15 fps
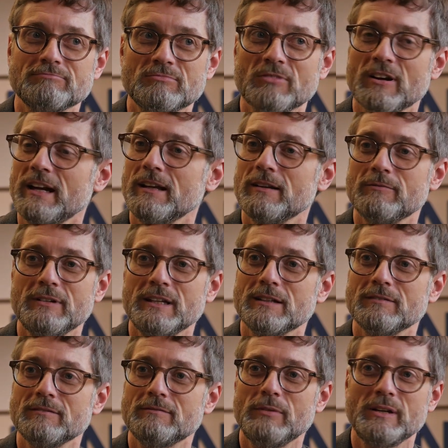great, we
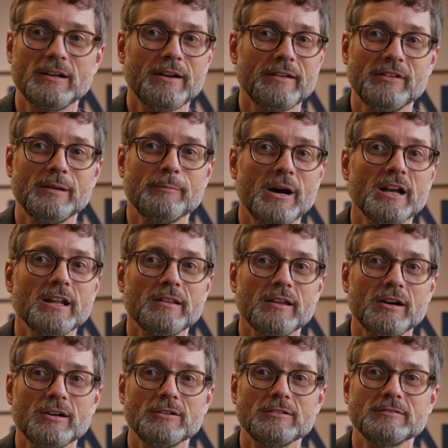don't have any money
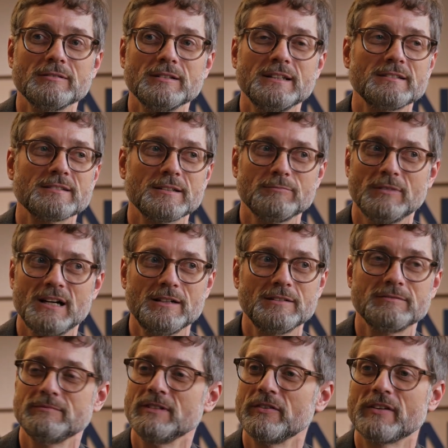though. And he said,
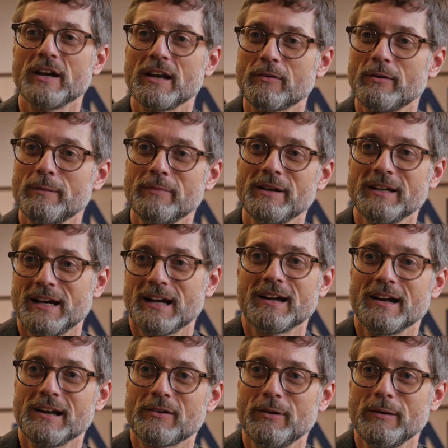well, you've got equipment, I
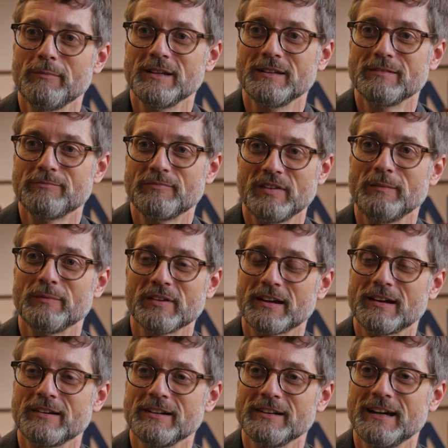got equipment, seems
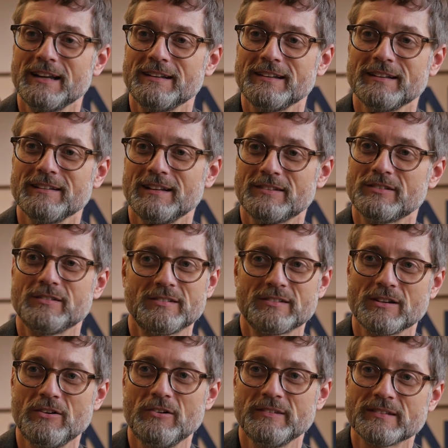like a good idea, let's just
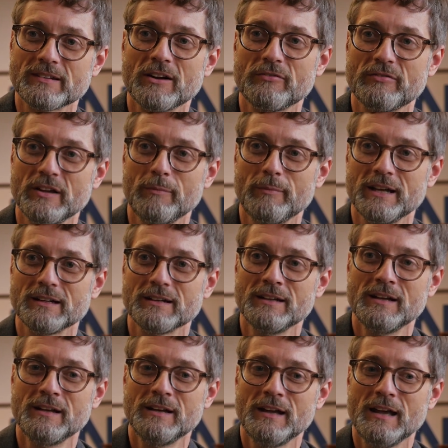go and start filming.
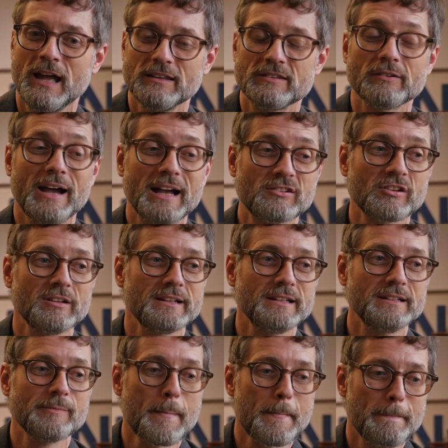And so
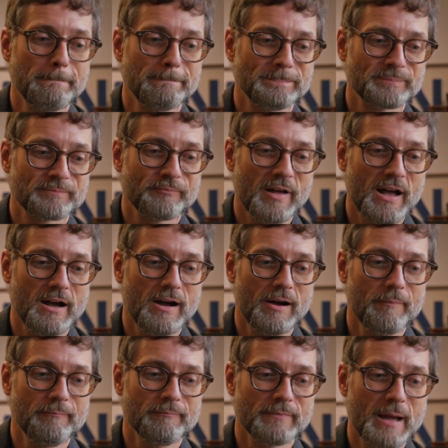actually,
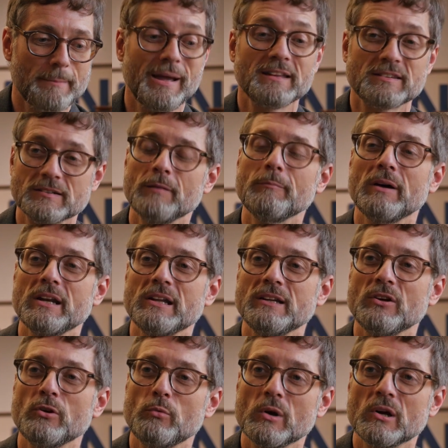I met somebody
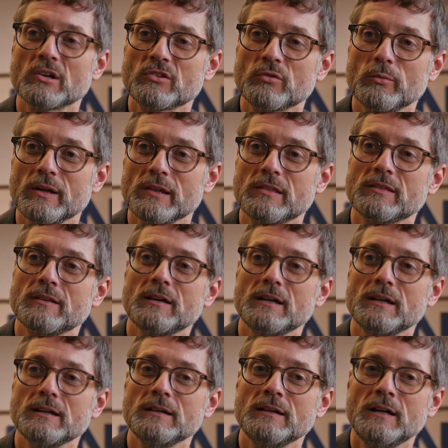who worked with,
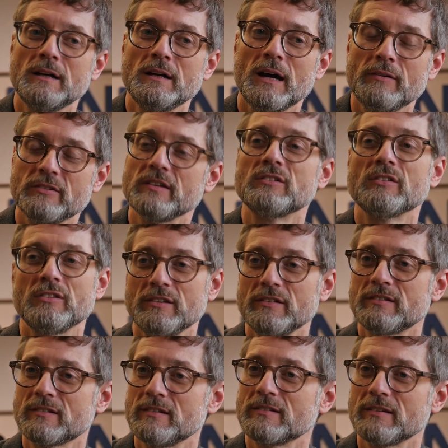I was introduced to